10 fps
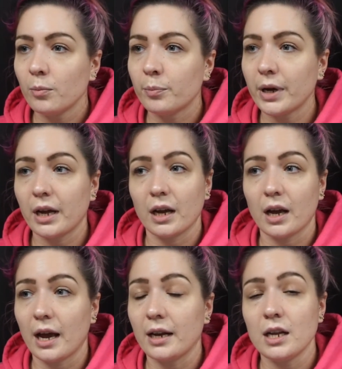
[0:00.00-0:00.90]
But
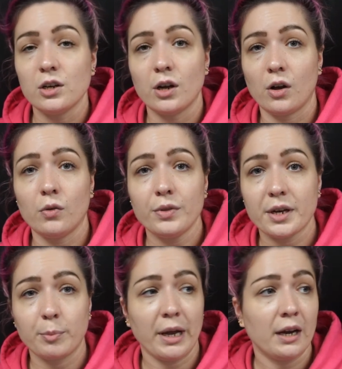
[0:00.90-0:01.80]
I didn't know
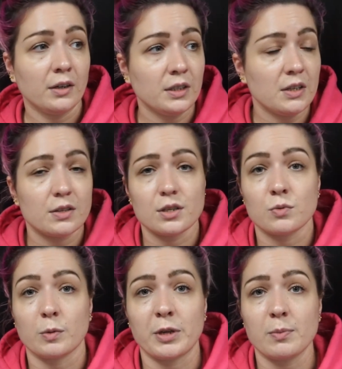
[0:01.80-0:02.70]
that apparently this is
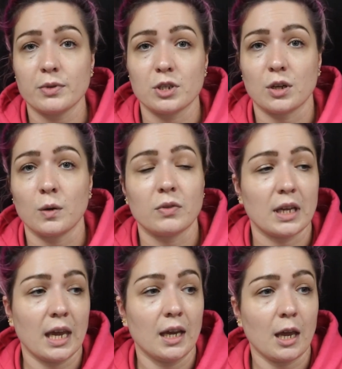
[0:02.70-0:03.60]
what people do. If
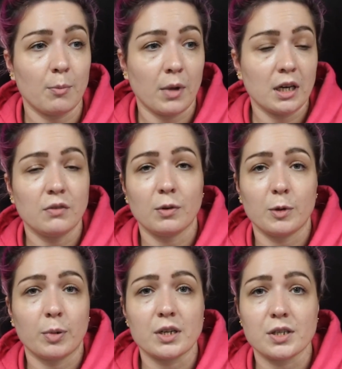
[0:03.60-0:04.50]
they can't get money from
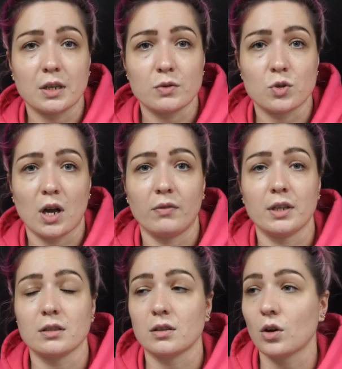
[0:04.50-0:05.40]
the person that was
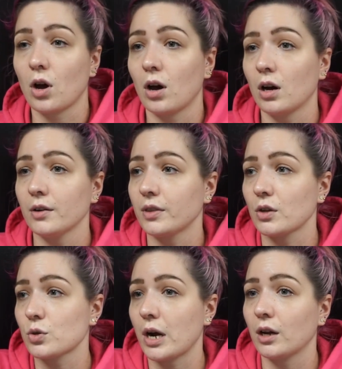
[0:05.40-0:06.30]
driving the car, they'll
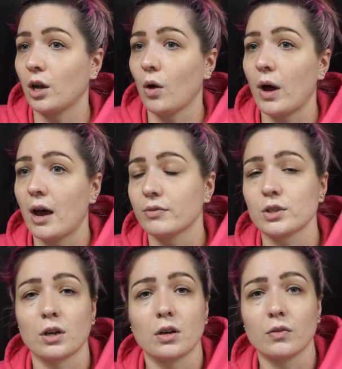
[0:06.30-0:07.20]
try to go
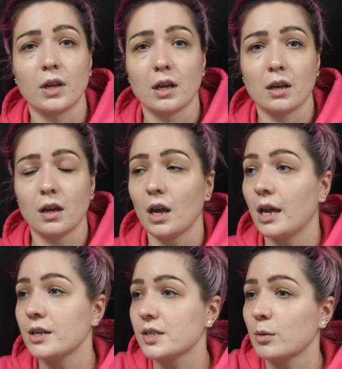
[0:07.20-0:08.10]
after the
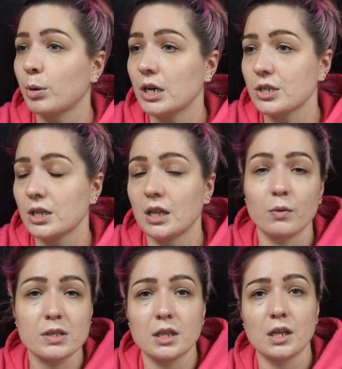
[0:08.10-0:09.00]
innocent person that
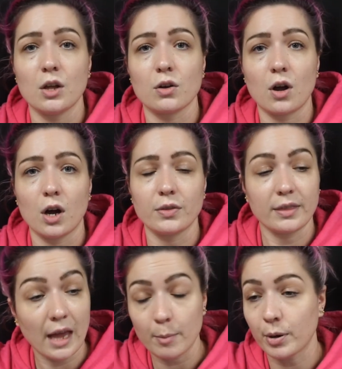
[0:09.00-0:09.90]
was in the other car
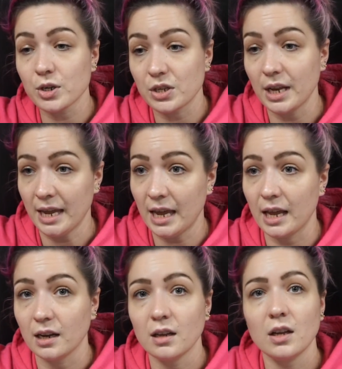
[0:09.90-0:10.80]
that person
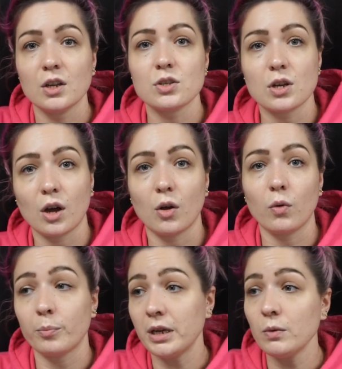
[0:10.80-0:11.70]
hit.
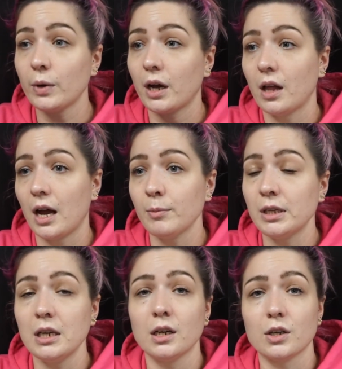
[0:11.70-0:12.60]
So meanwhile, I'm
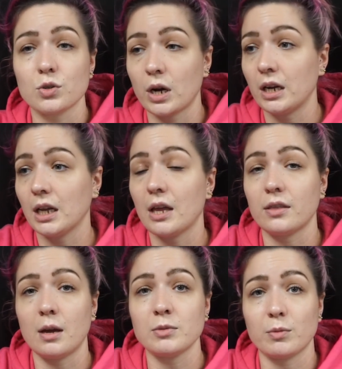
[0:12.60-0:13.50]
here trying to get
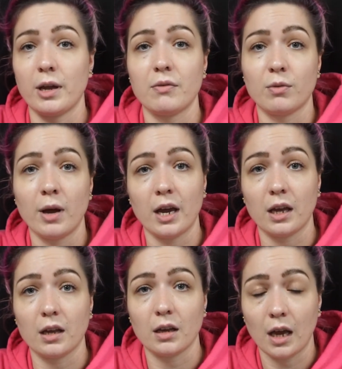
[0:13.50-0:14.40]
them to pay for
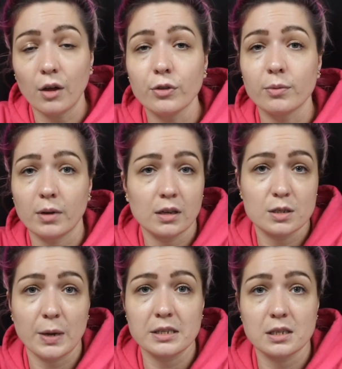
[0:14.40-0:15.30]
my health
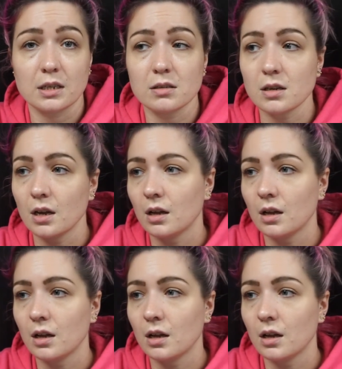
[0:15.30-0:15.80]
expenses,